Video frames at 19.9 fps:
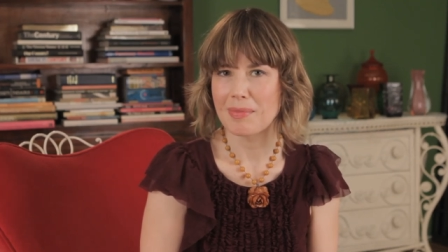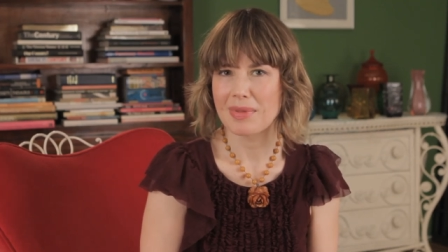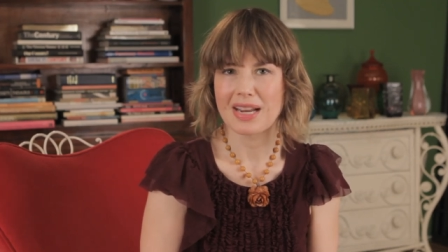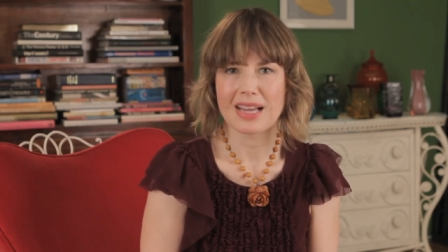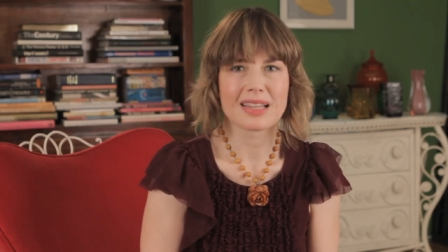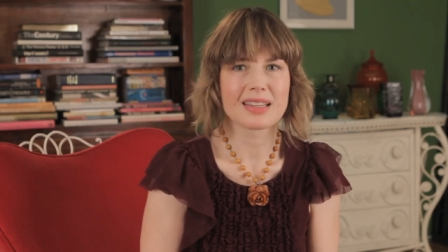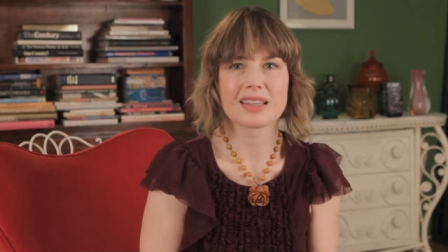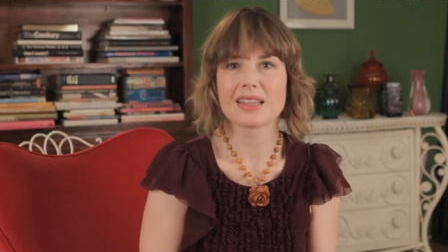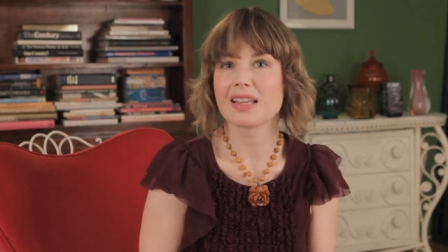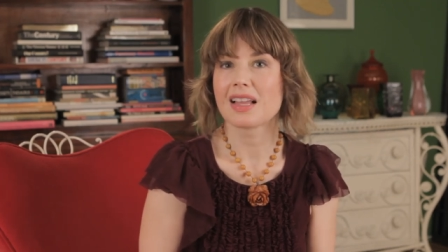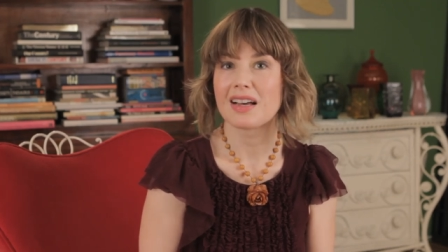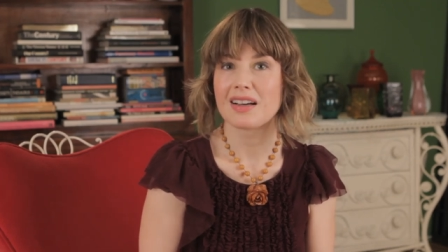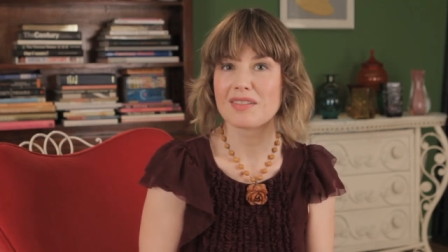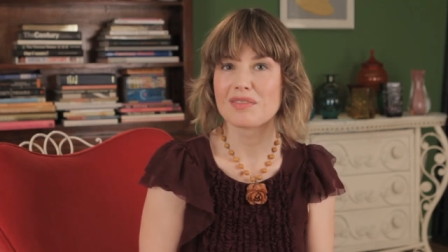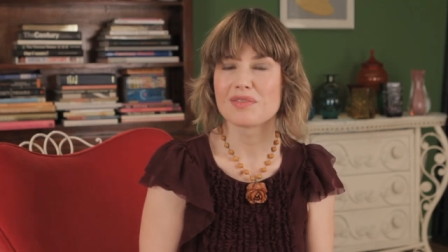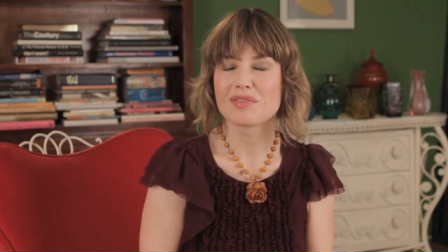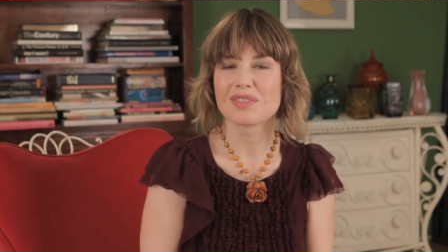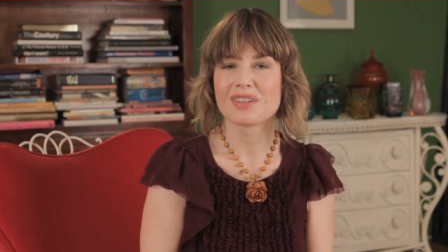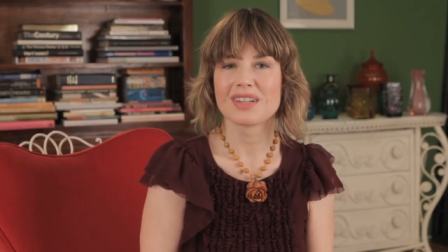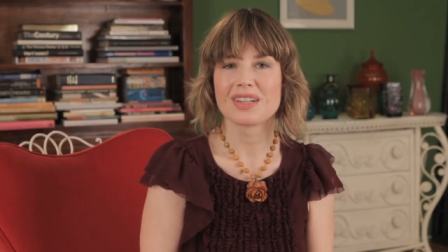and I
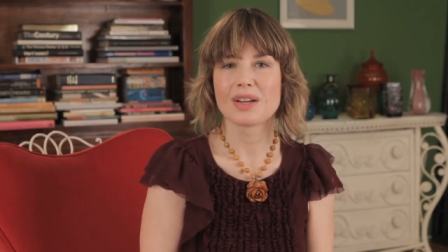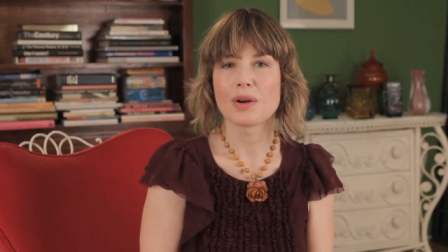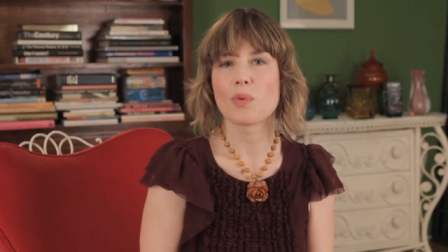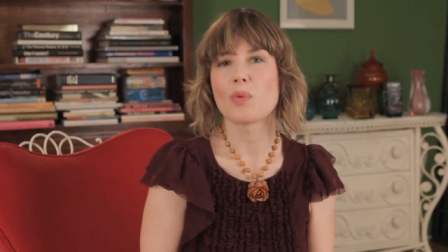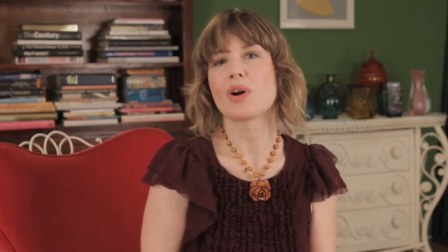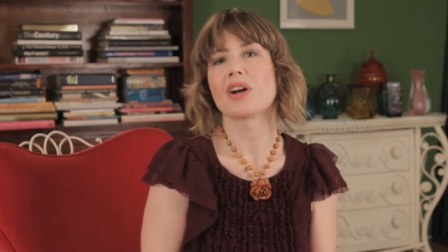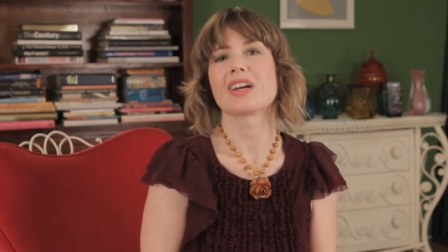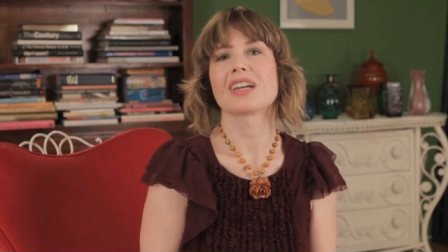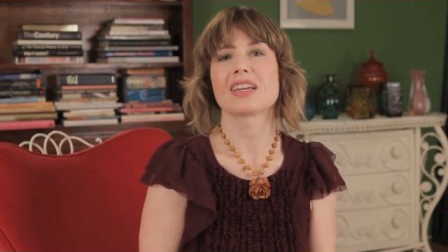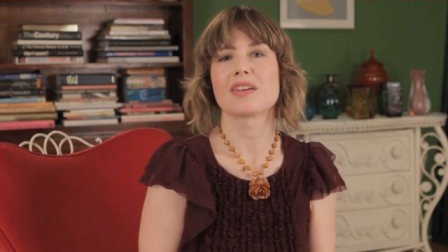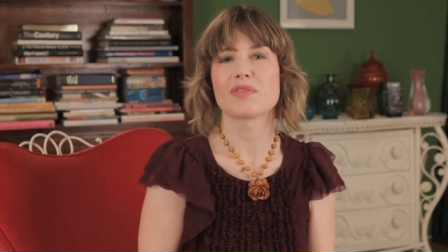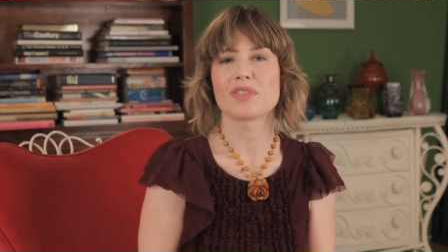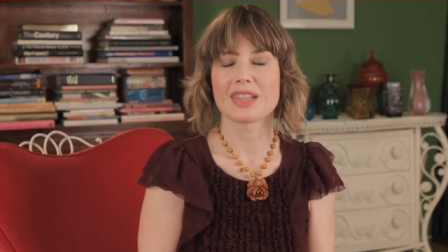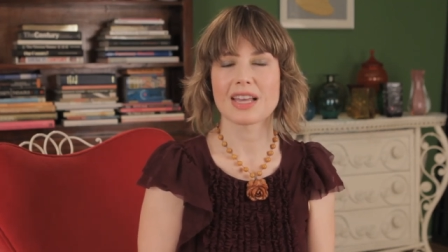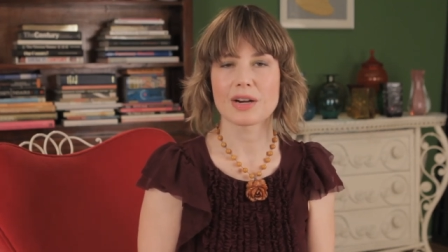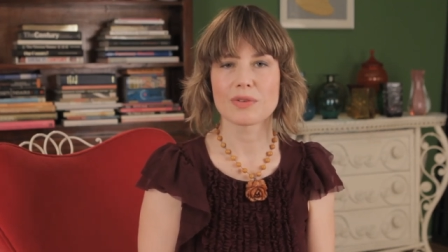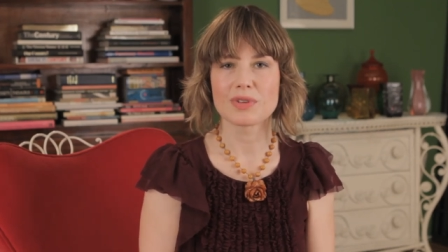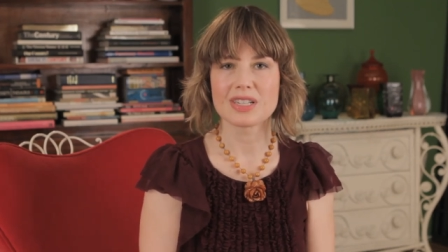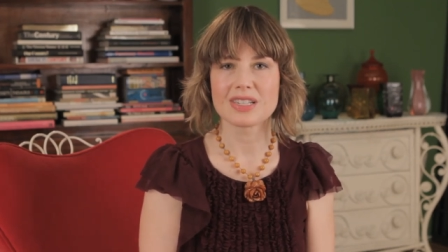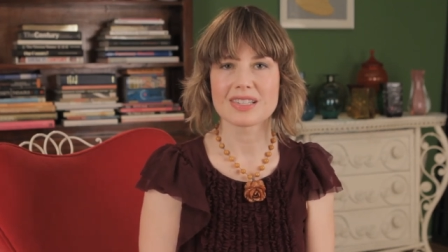love wearing it for
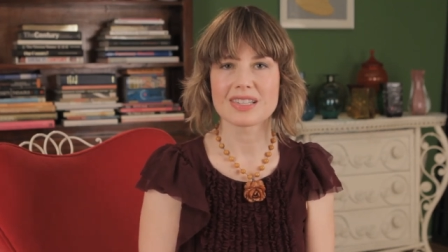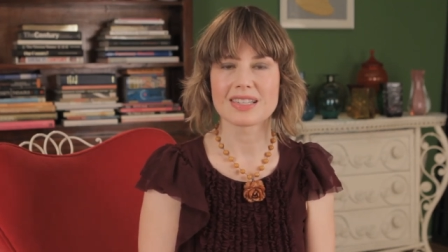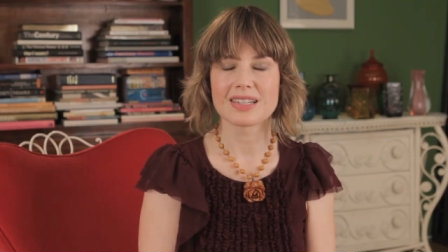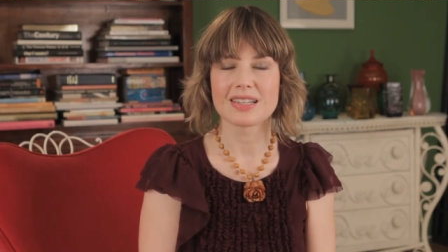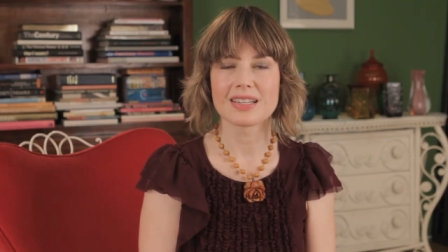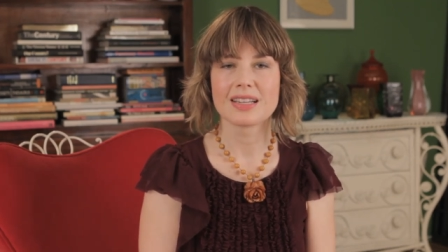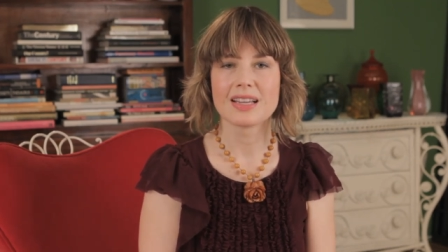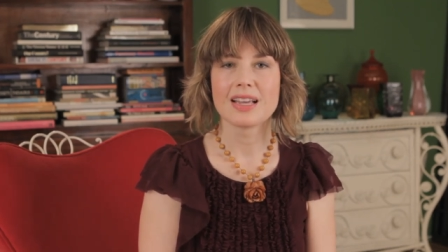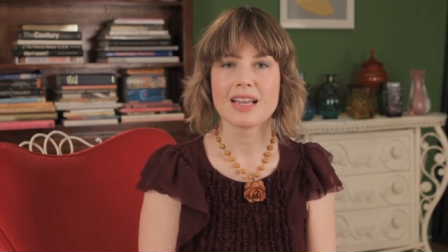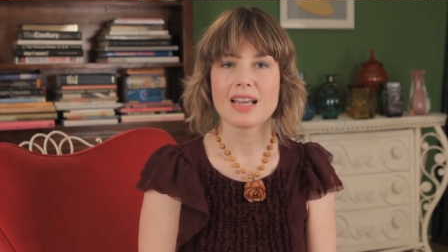that reason.